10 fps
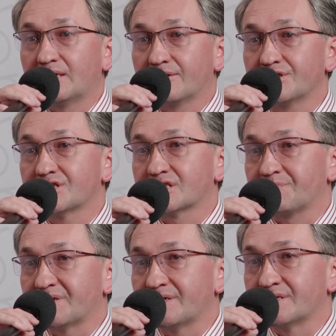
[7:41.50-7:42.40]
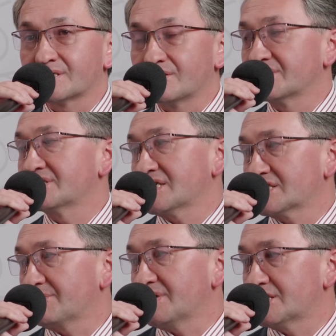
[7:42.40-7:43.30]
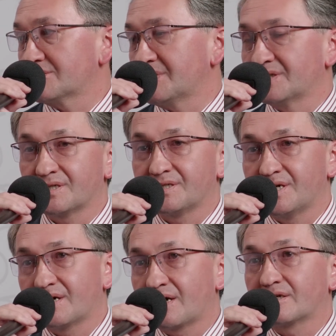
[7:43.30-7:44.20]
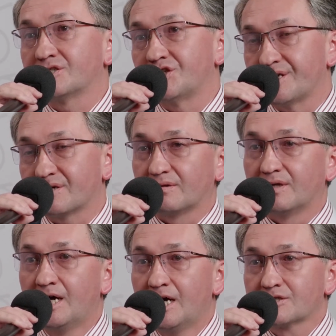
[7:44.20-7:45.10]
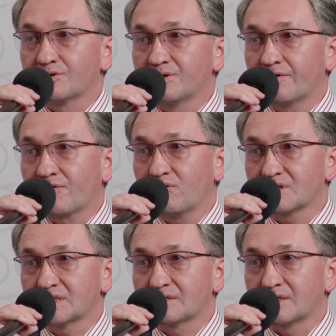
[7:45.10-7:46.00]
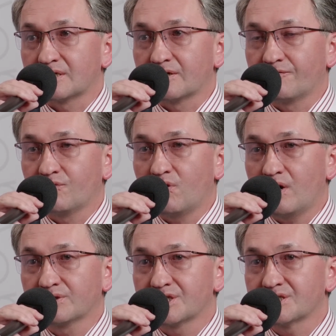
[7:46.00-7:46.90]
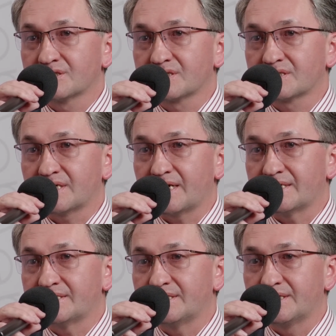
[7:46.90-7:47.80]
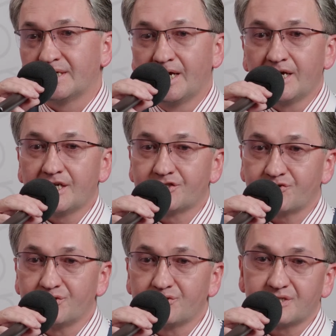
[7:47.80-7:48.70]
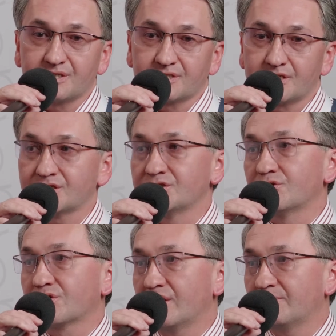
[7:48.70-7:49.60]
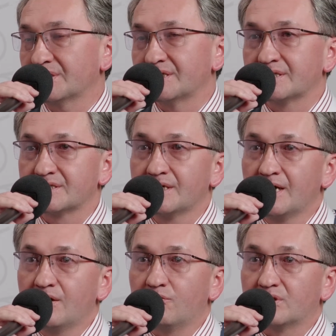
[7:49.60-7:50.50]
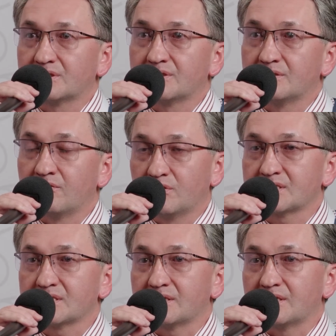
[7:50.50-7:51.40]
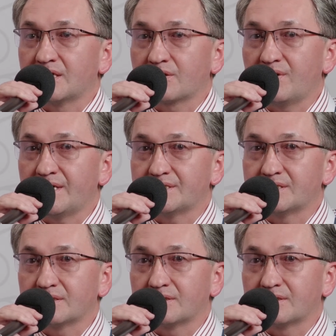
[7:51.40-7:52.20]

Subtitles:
rich experience on disaster management and DRR in general. So, and of course, for our national society, introducing this new component, what was quite,